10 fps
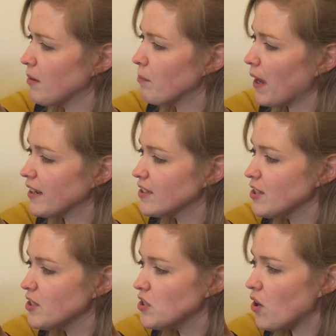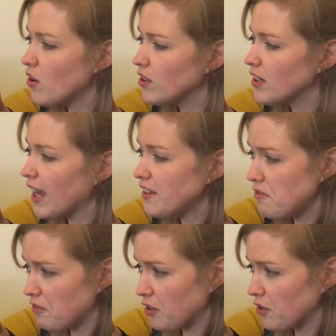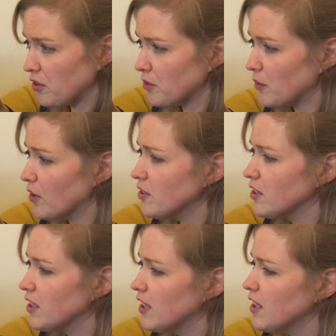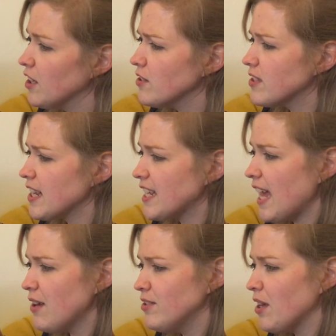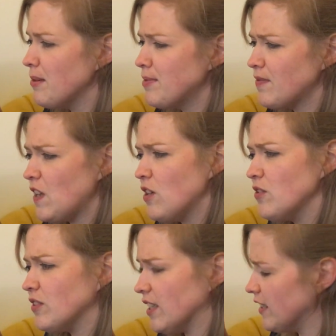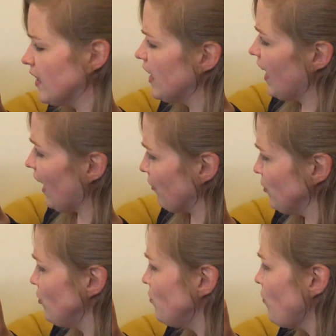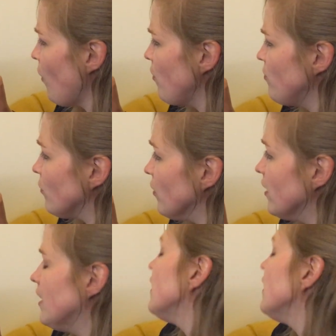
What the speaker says: Back to the dock and the flock on the rock, who said, "How time's flown, and haven't you grown?"